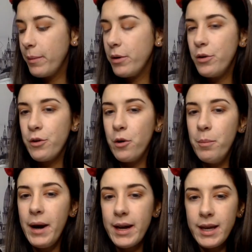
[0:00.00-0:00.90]
I'm going to go
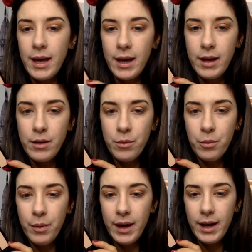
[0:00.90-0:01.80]
back in
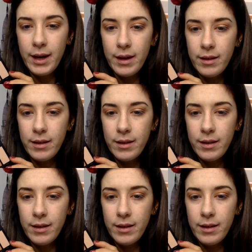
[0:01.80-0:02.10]
with